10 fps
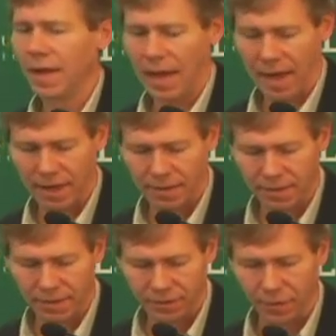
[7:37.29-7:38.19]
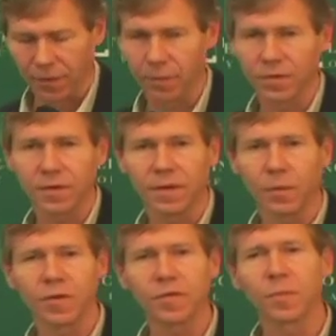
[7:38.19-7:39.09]
and so there was, a, there
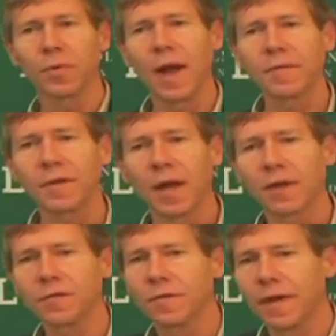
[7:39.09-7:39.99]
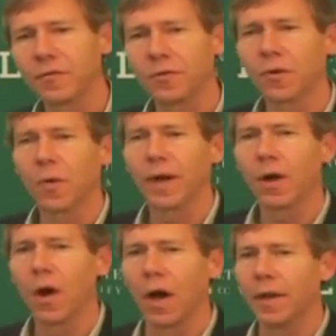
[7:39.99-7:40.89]
was some private conservation going
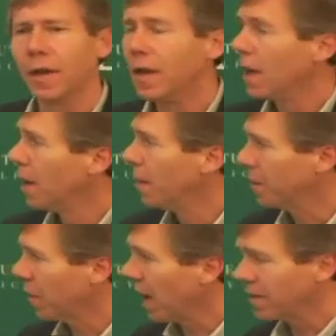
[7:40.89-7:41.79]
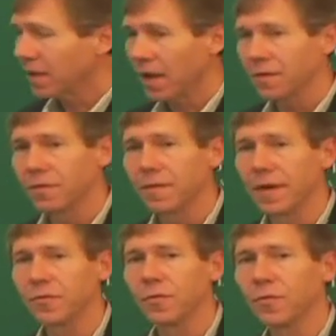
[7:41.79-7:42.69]
on, but private
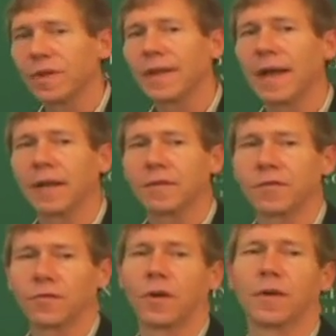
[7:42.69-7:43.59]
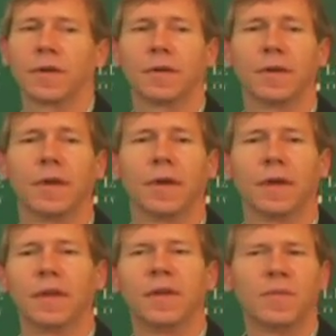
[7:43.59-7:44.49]
conservation really got started
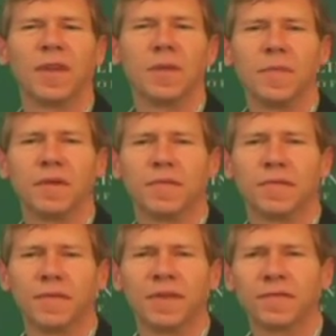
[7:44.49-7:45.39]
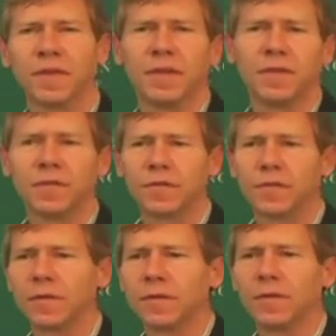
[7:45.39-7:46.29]
in the mid
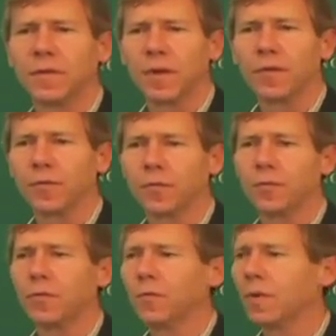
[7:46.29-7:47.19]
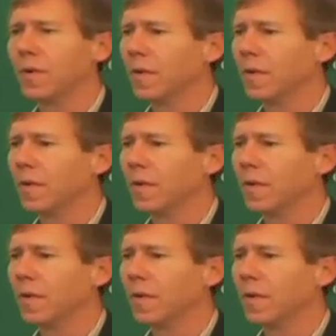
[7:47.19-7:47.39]
fifties, through